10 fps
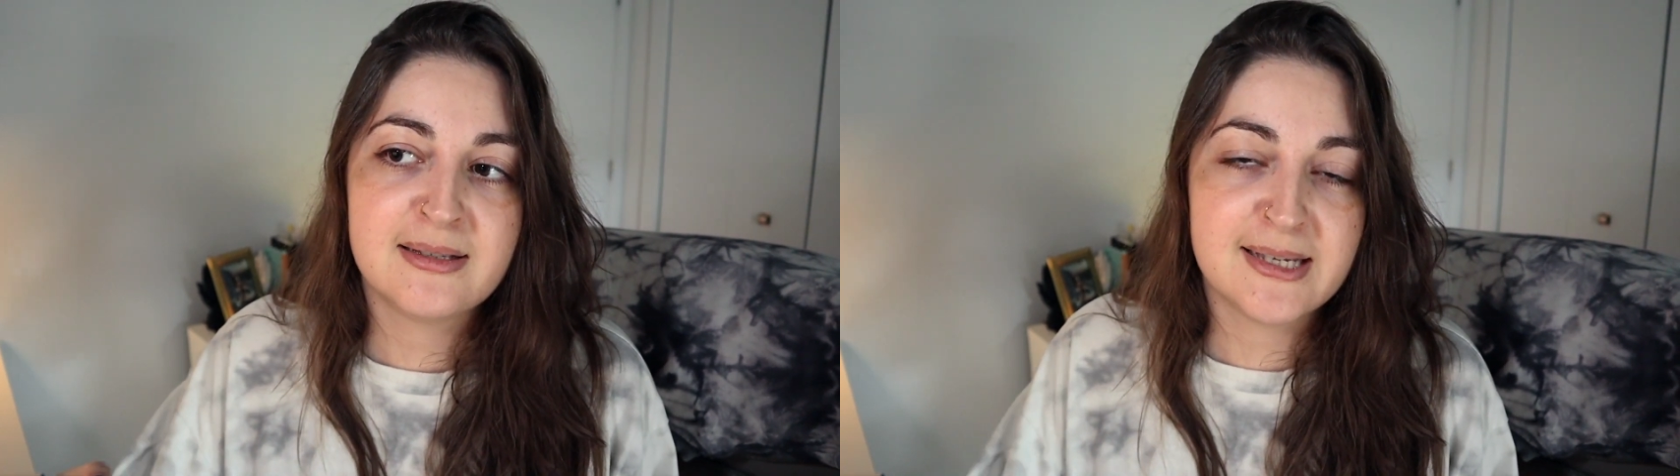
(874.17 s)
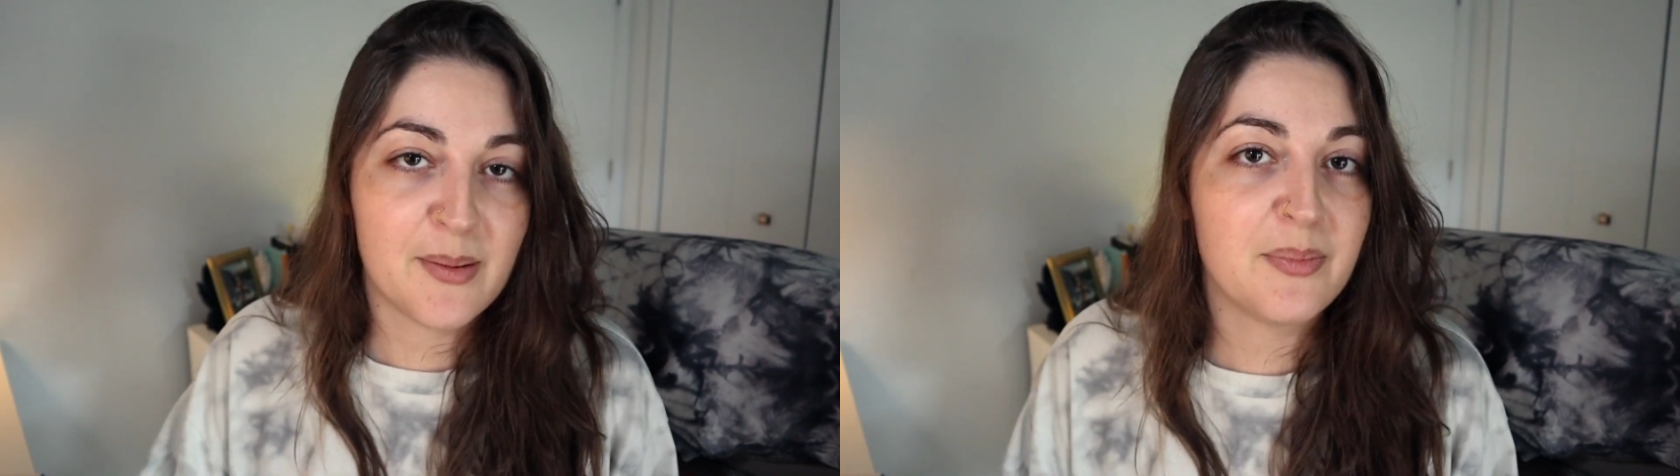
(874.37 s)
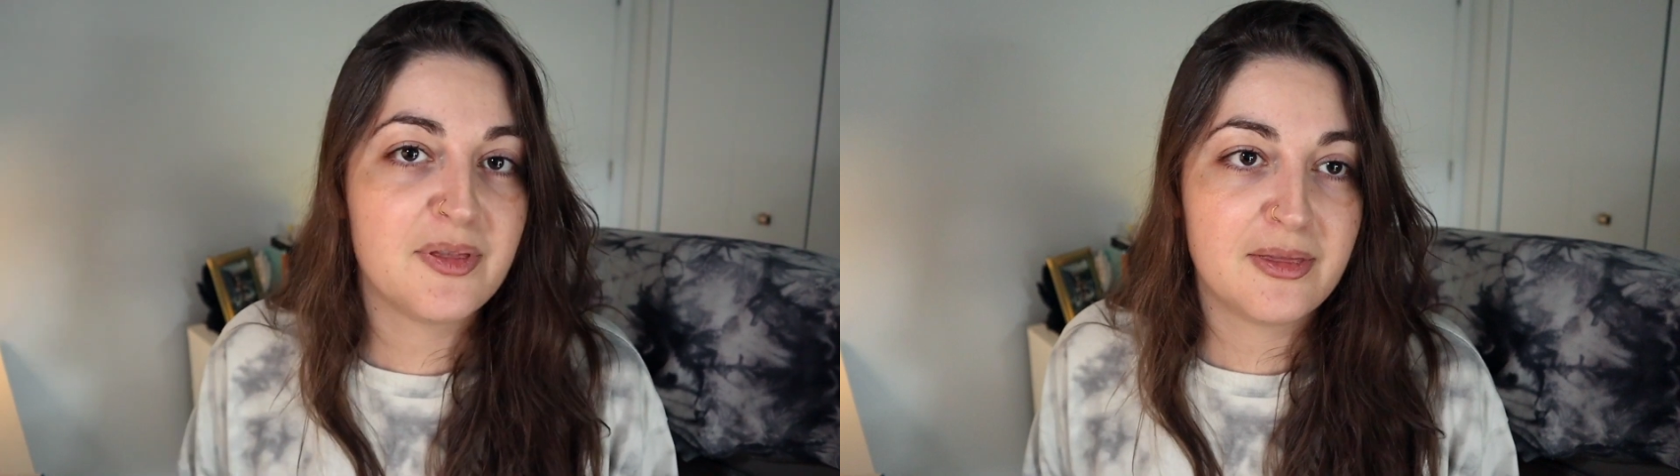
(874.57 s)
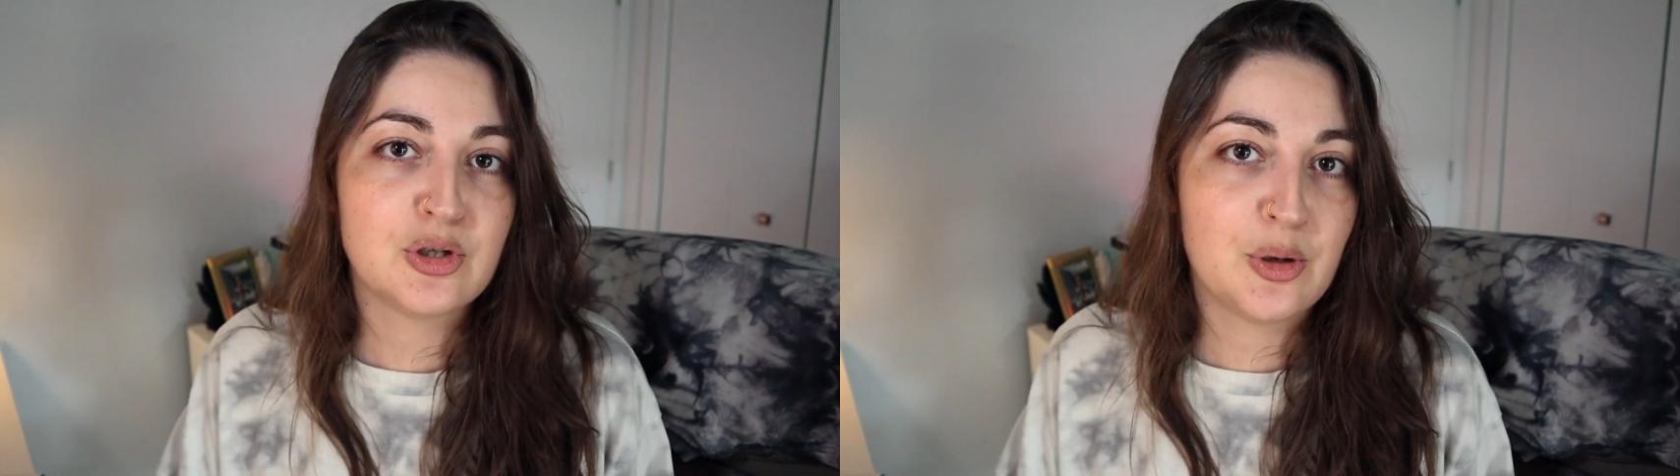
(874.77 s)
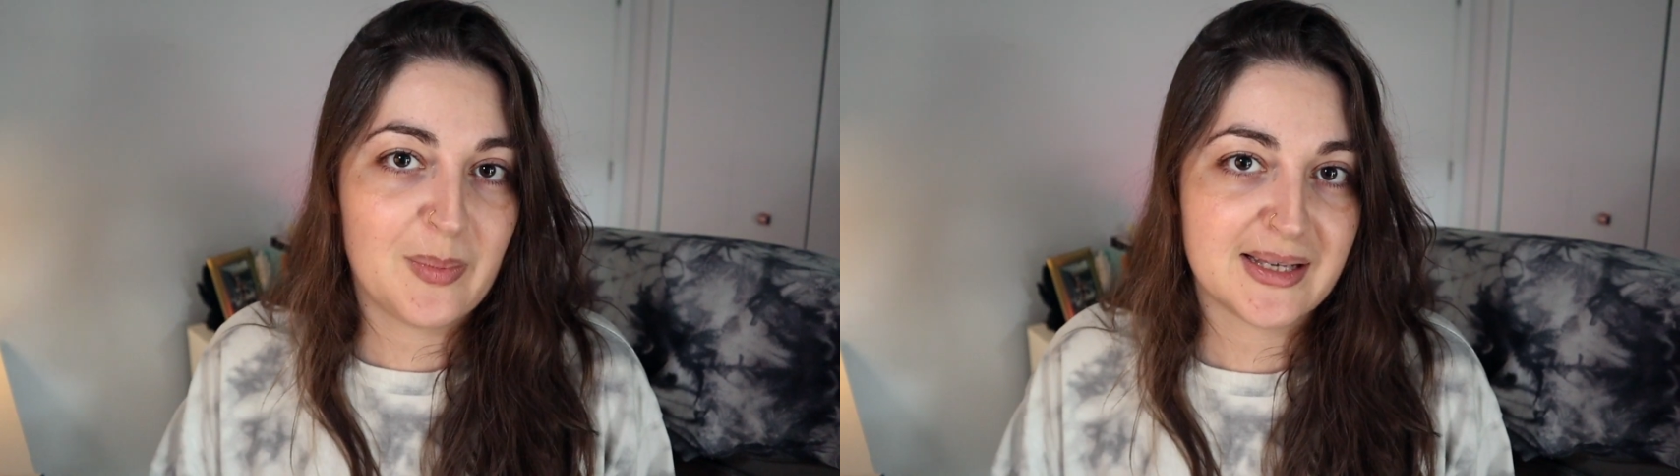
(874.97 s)
depth
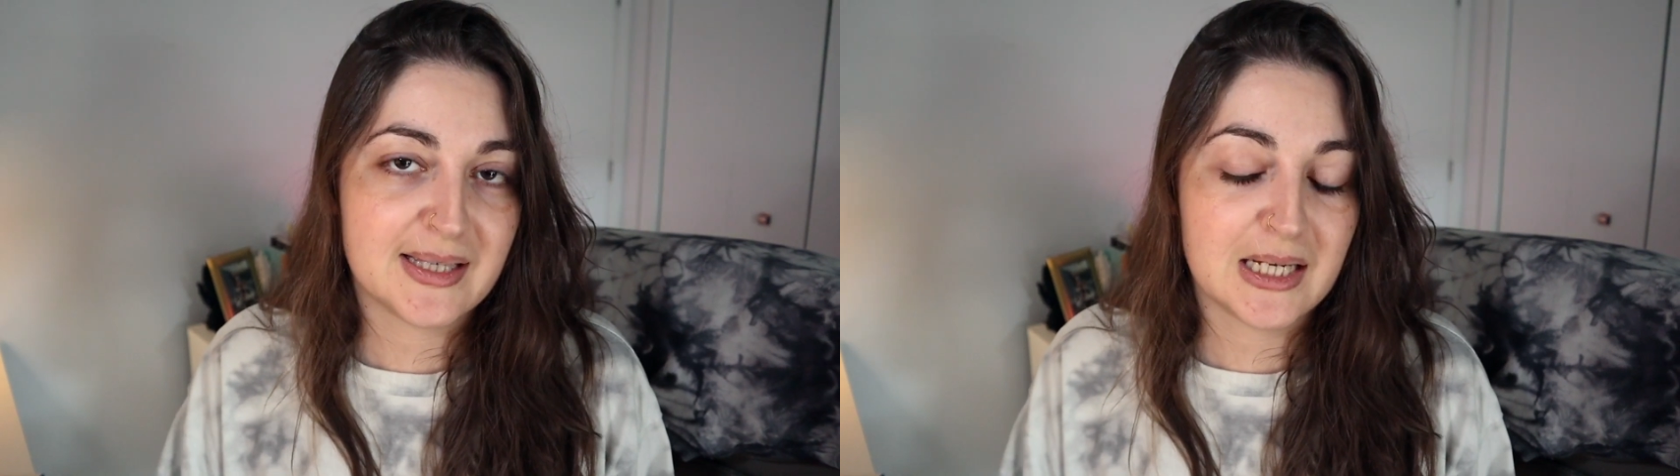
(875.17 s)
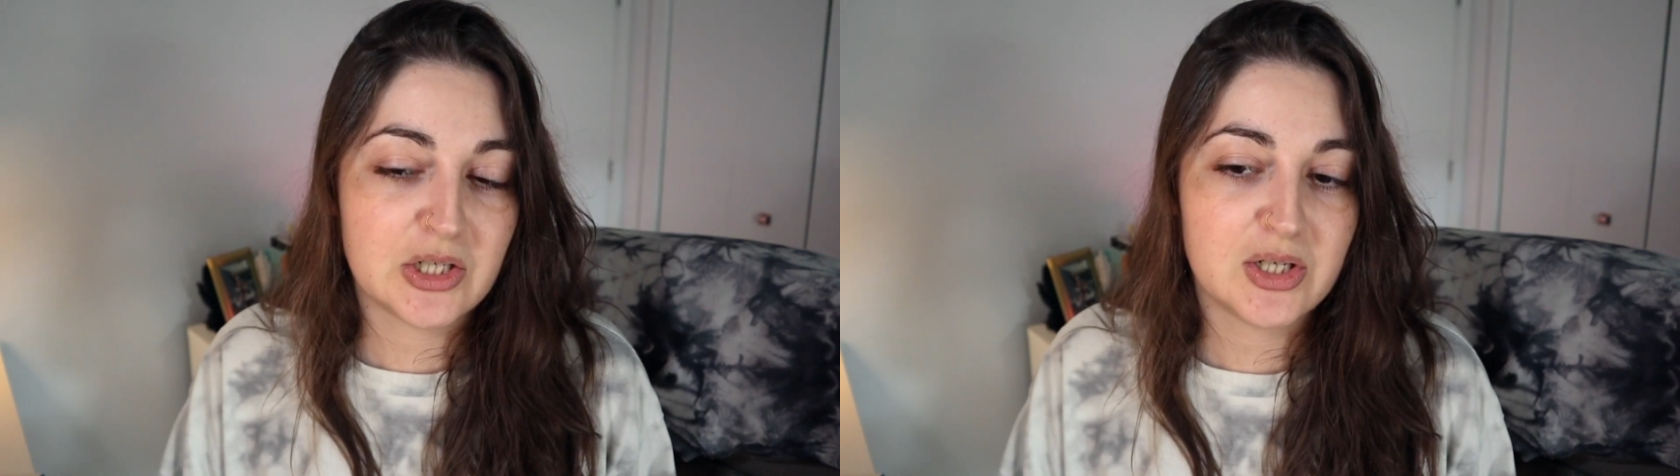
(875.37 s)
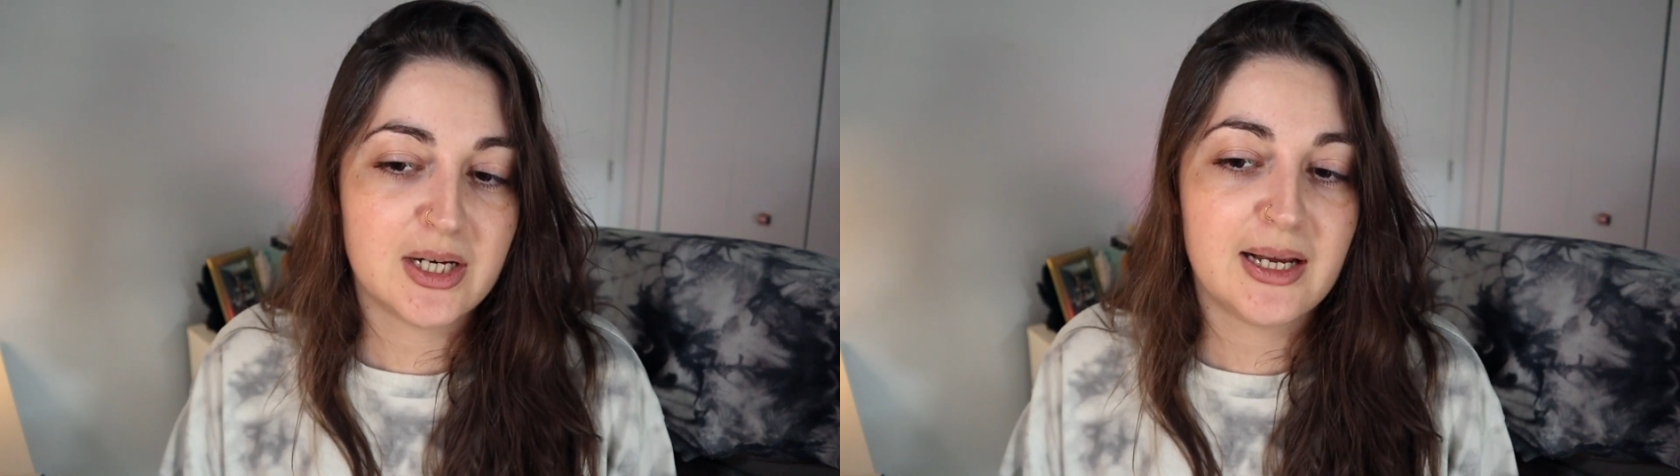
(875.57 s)
to the message,